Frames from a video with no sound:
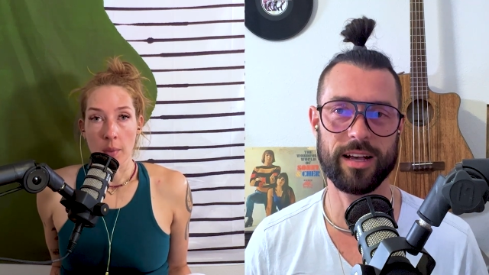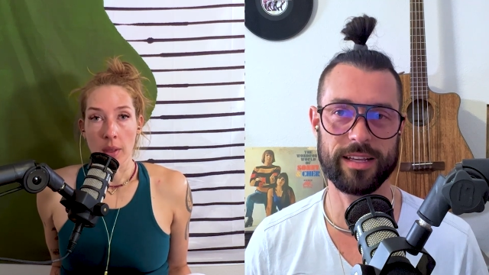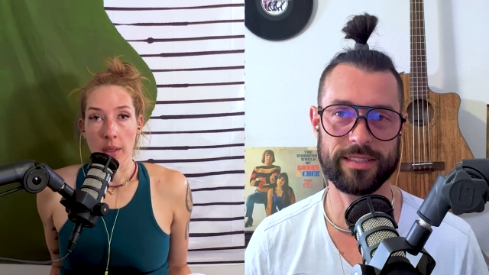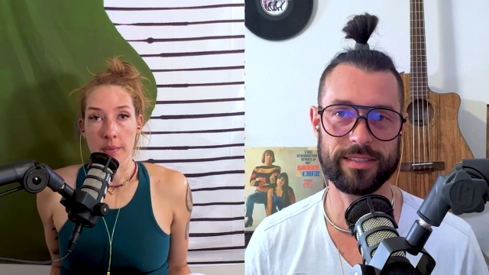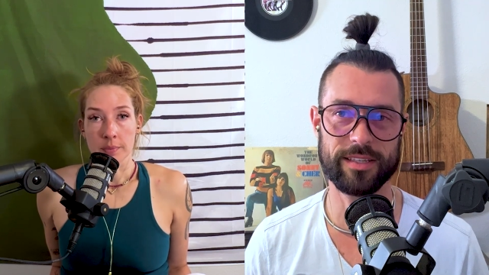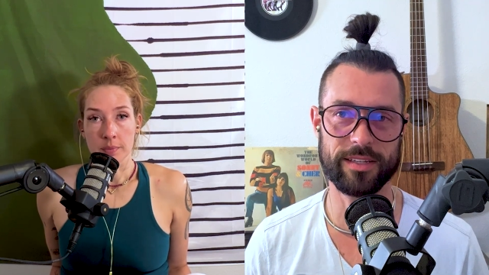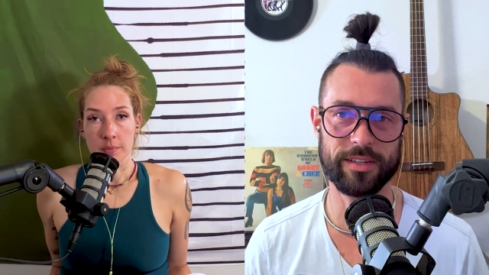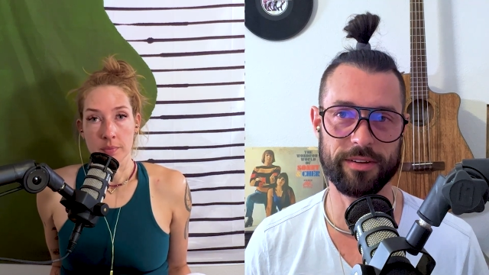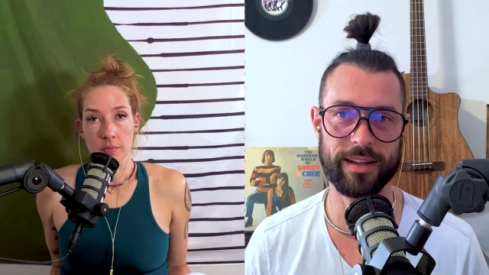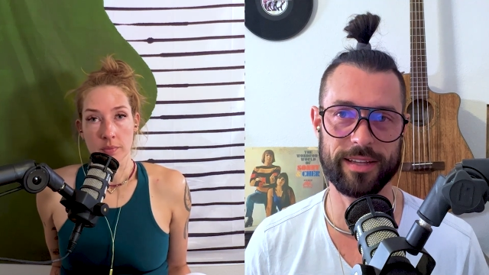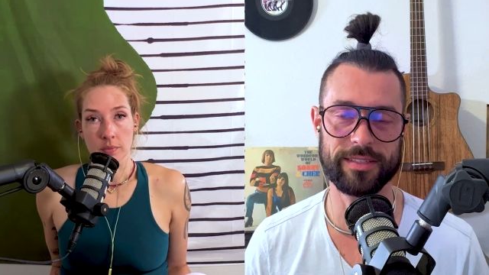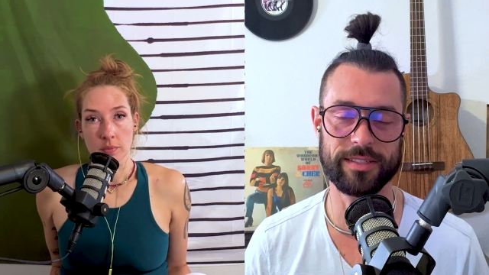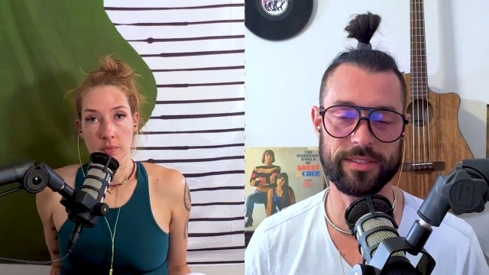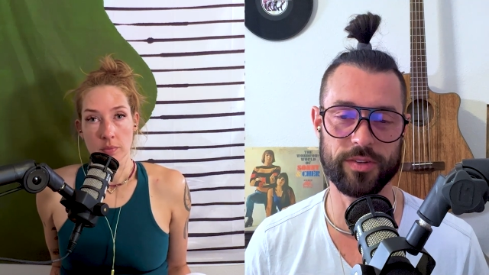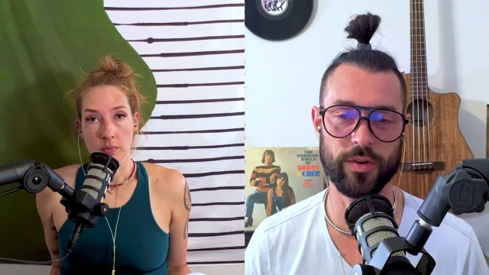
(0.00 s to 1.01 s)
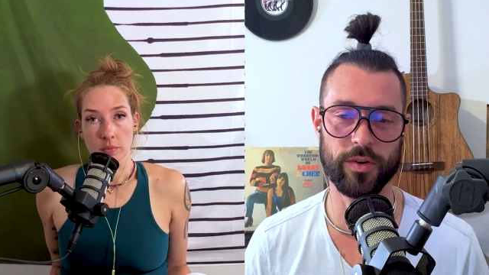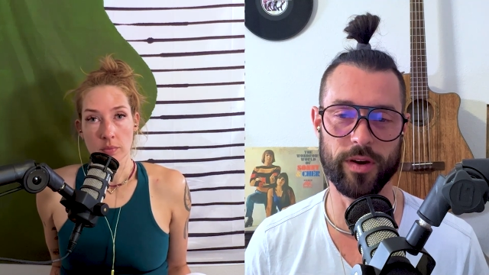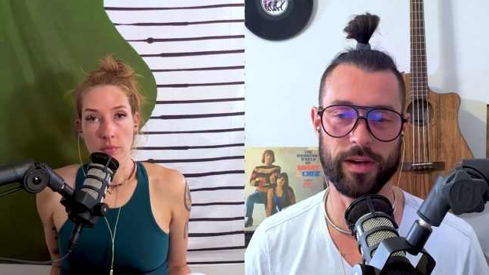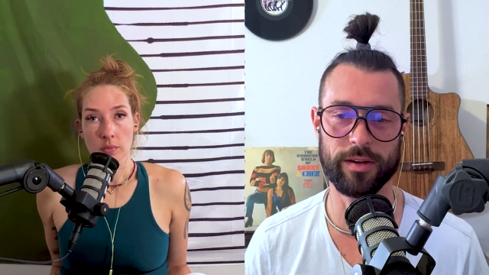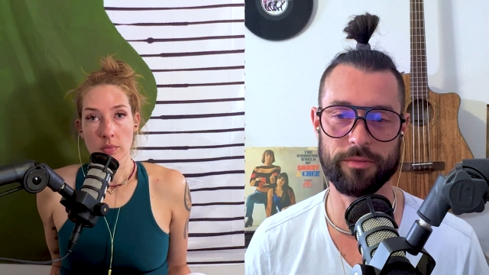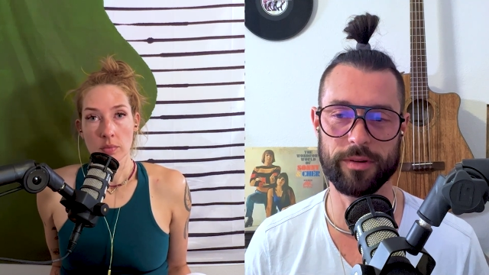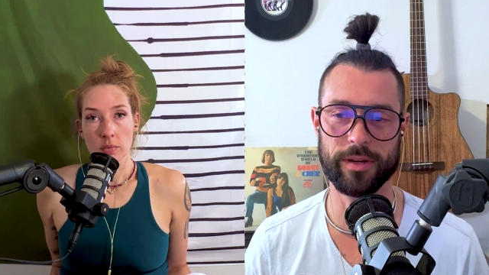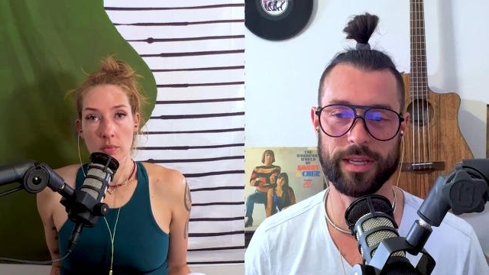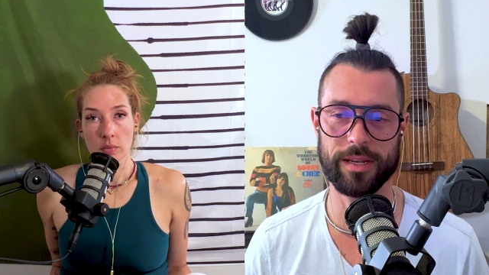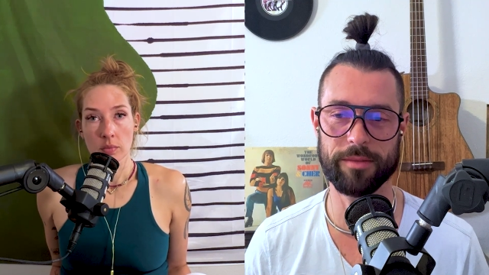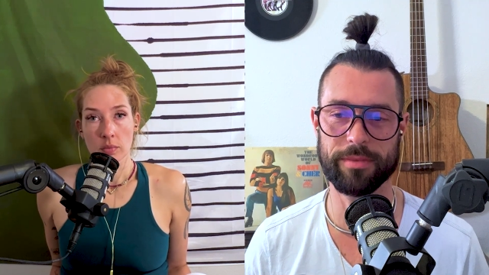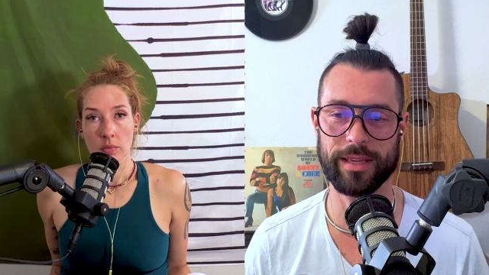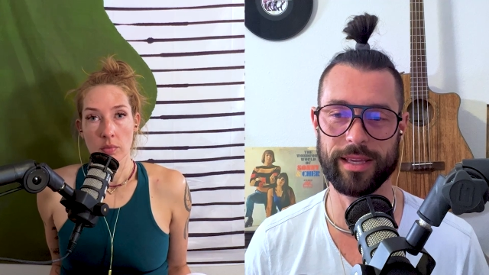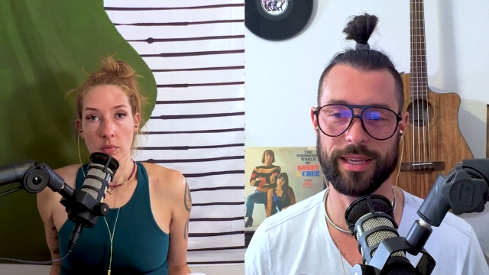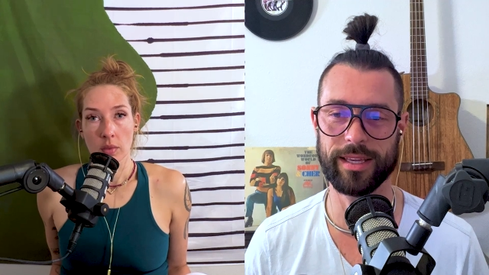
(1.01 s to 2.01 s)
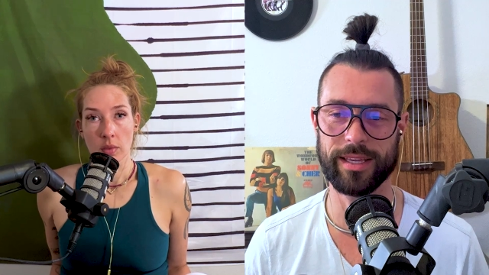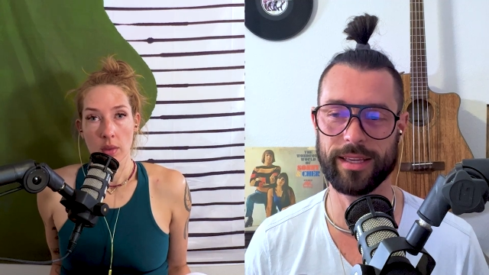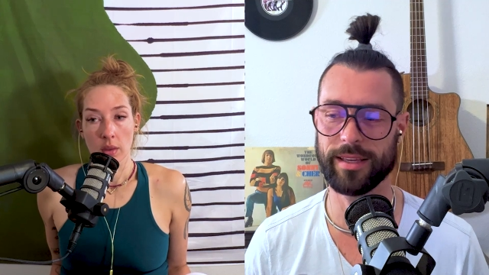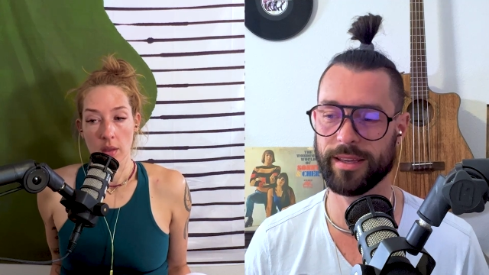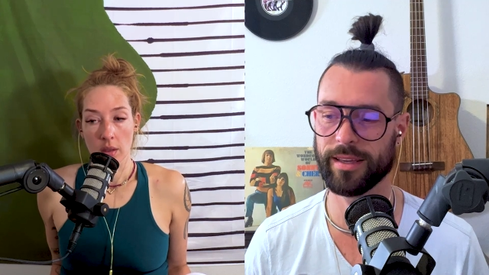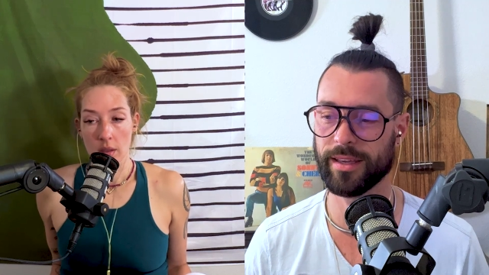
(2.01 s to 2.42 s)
Speaker 1: it's a crazy tour. We're going to be